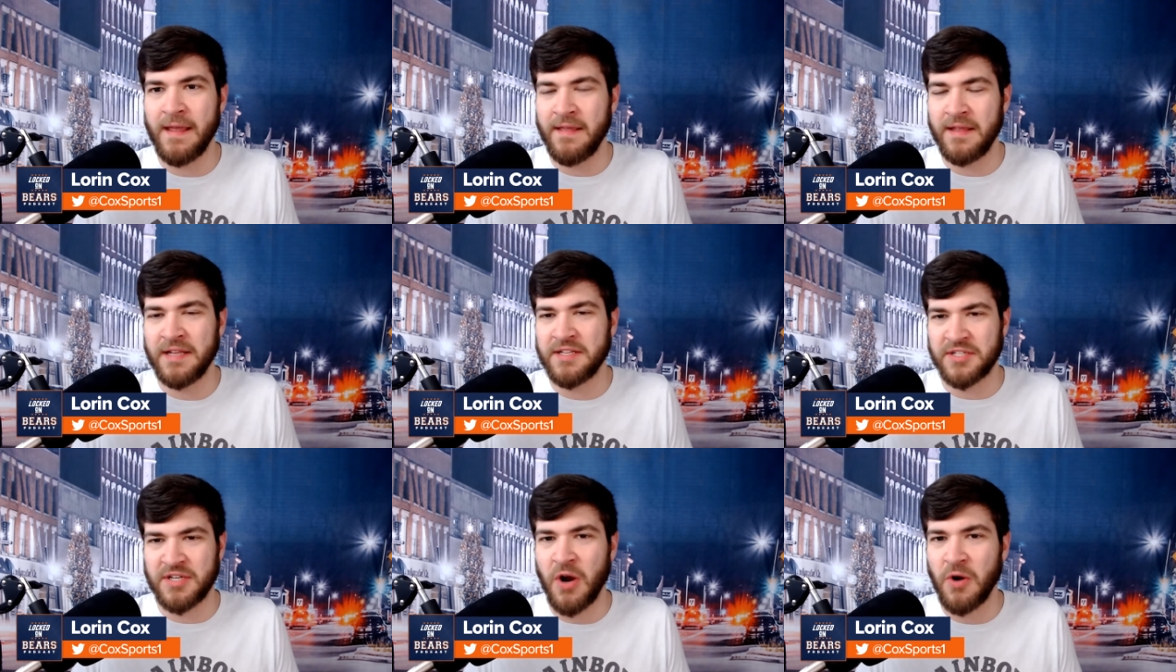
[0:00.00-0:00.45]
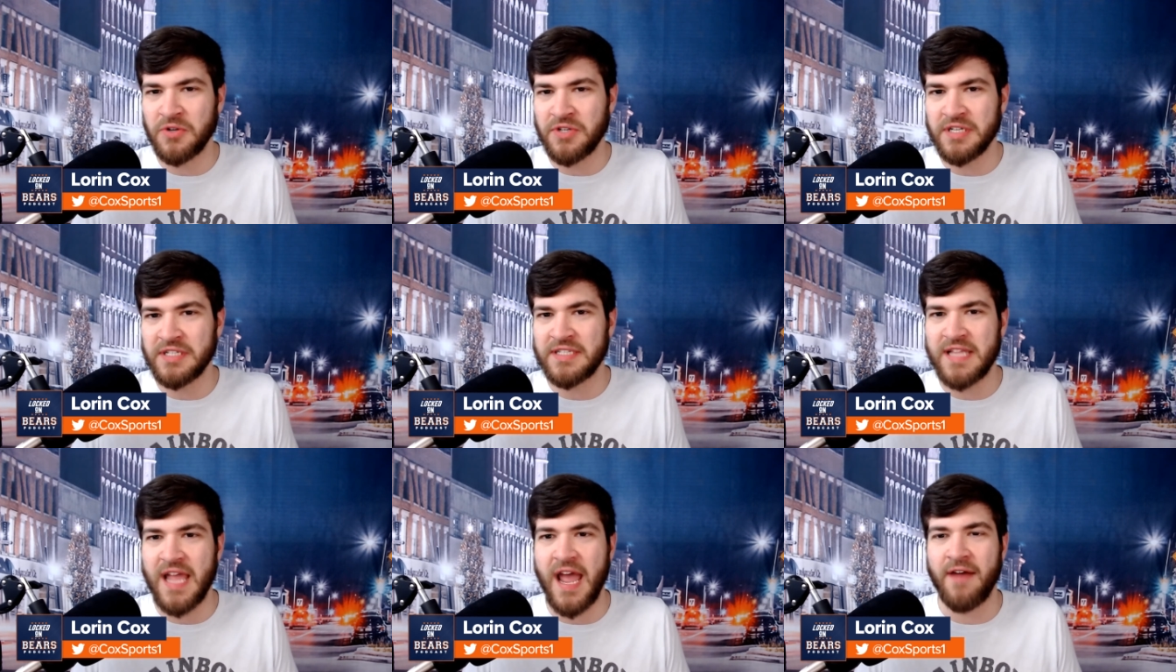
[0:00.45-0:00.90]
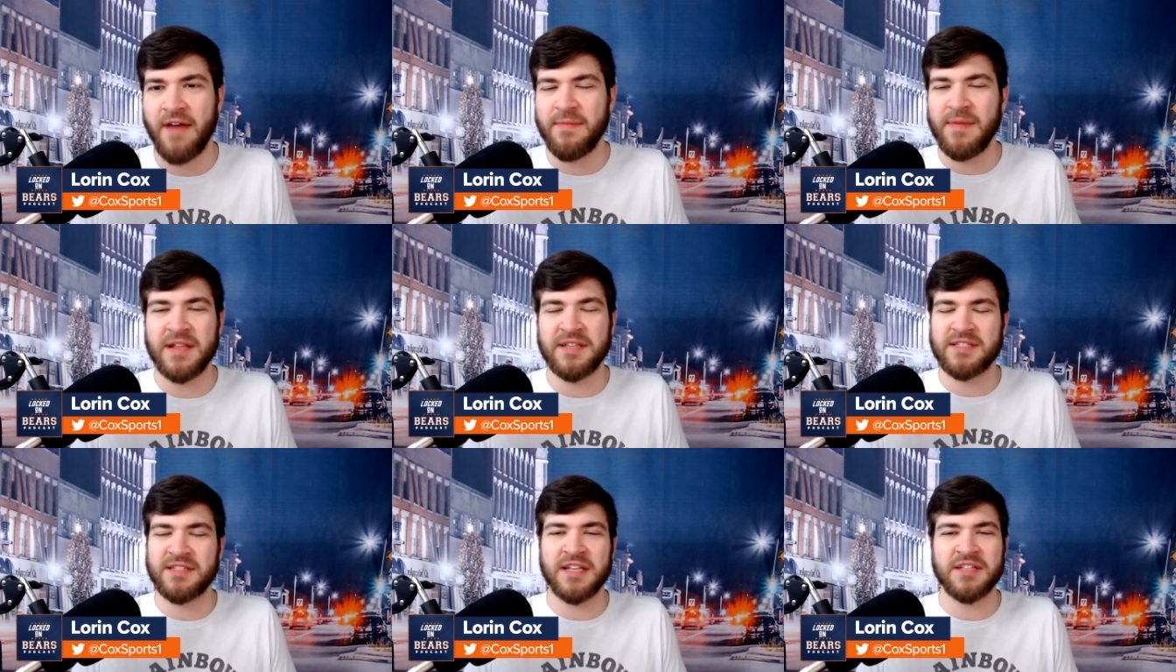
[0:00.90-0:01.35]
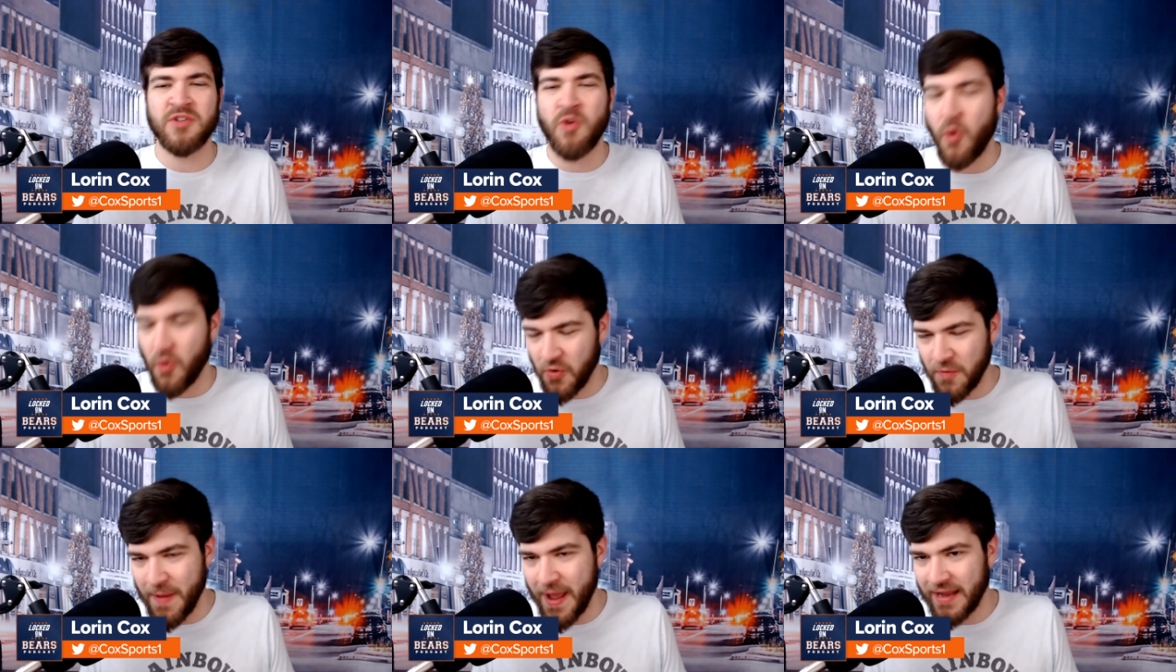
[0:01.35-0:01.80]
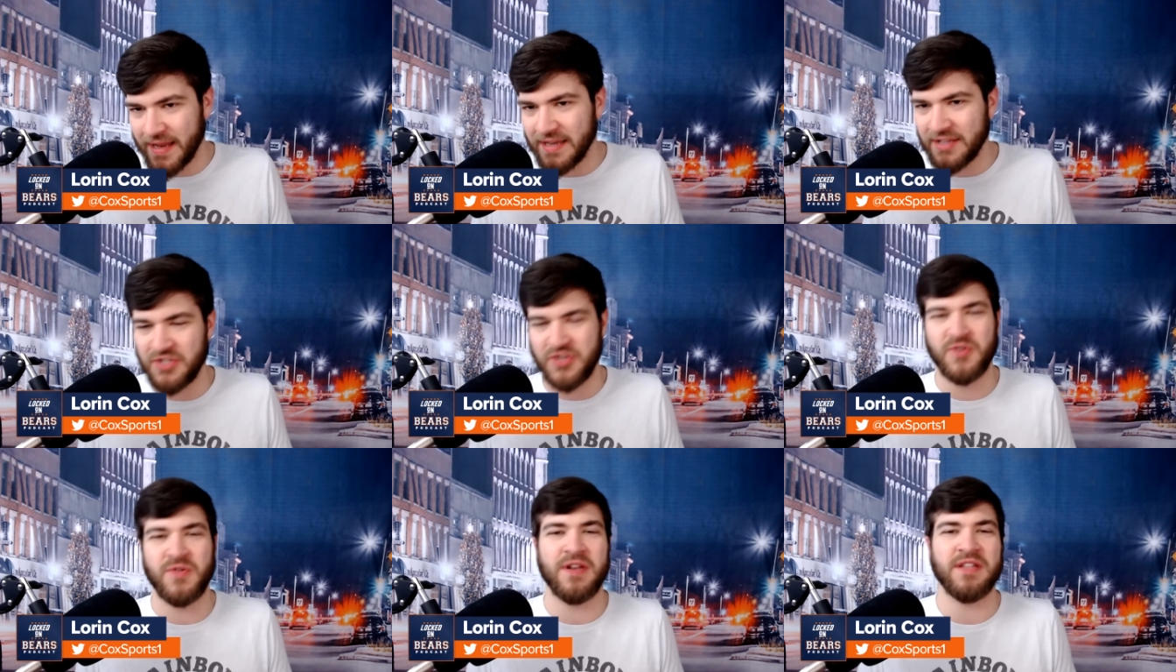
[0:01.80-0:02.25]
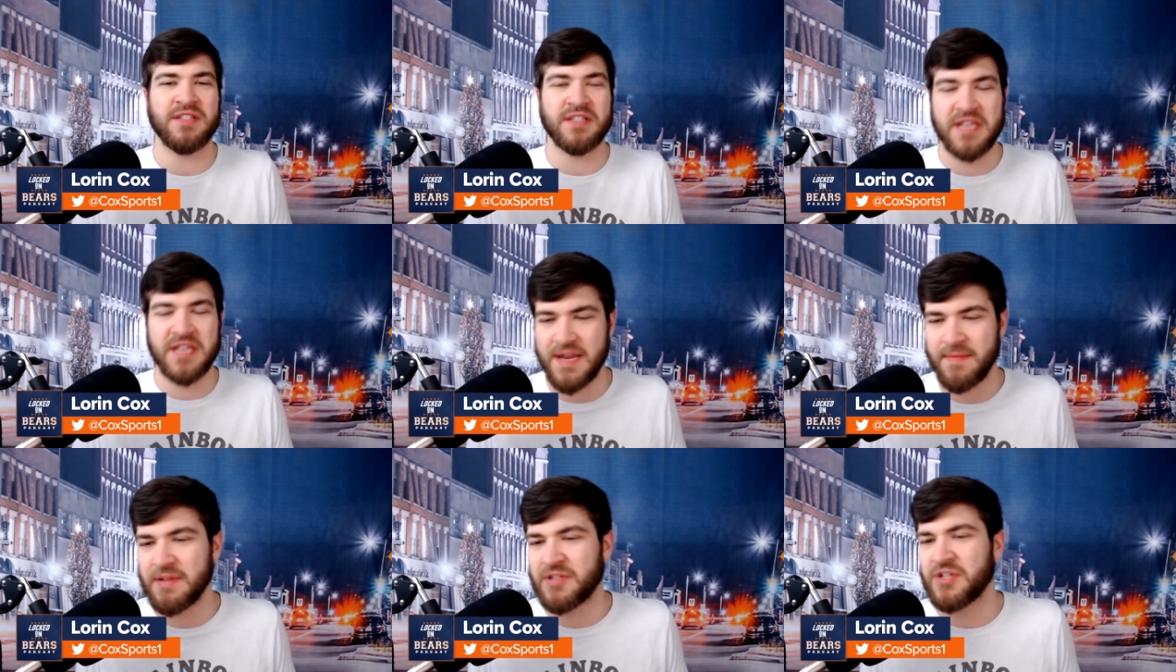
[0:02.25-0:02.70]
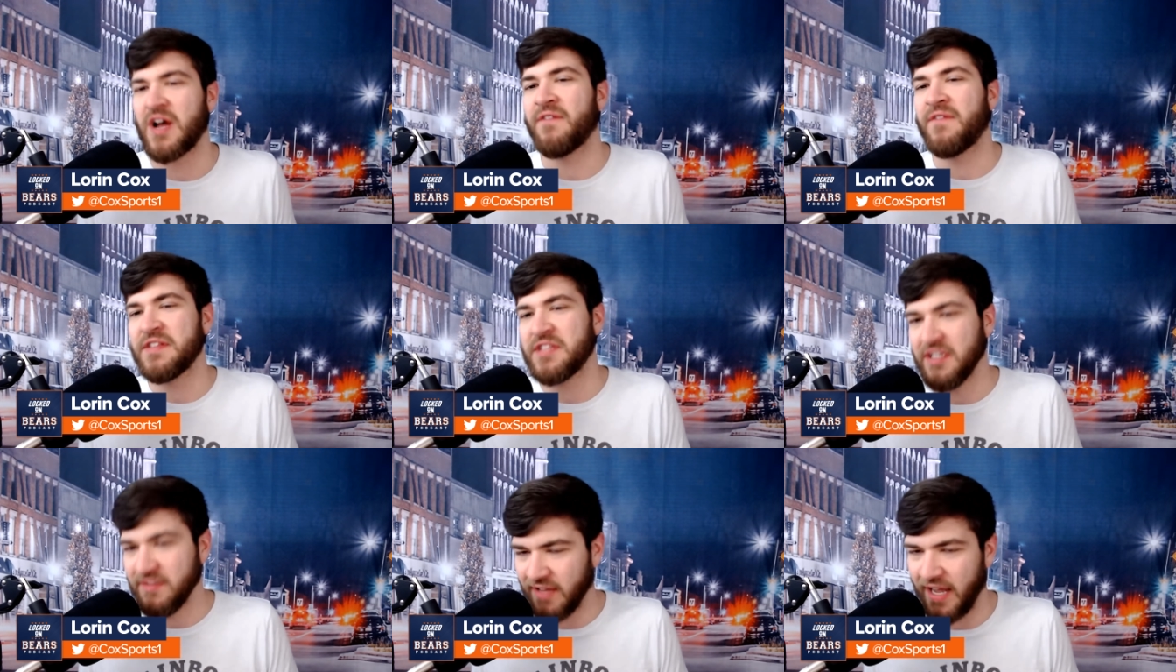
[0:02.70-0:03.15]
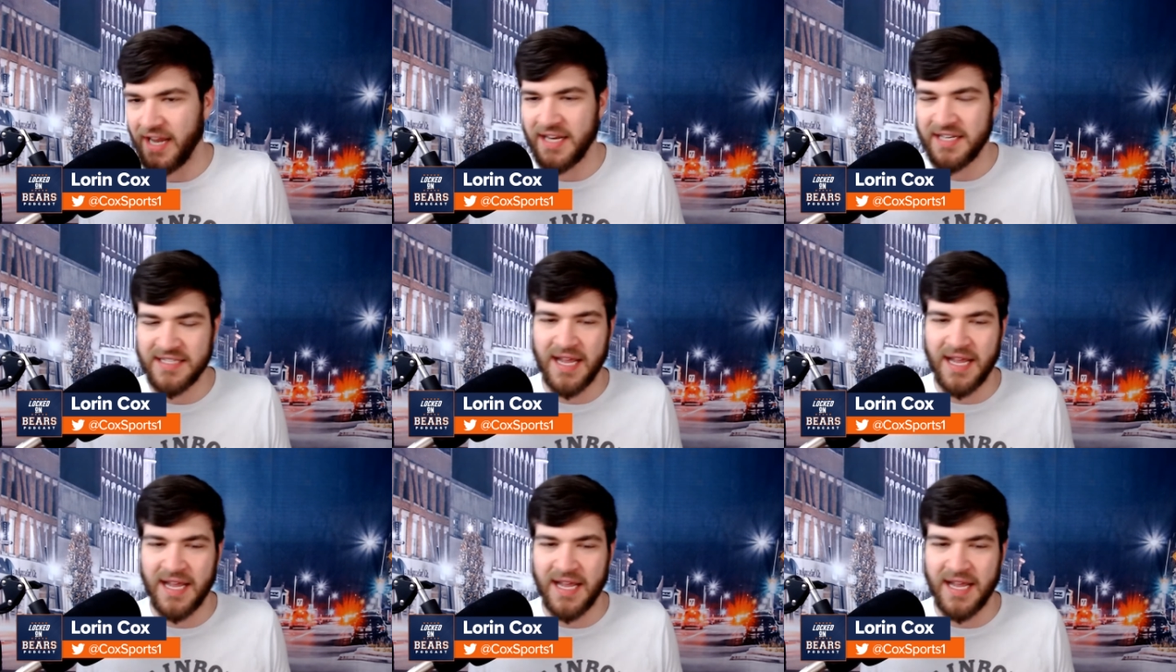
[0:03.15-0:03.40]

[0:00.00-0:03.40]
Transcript: it's coaching staff. I mean, it's it's quarterbacking too, and it's scheme, it's offensive line.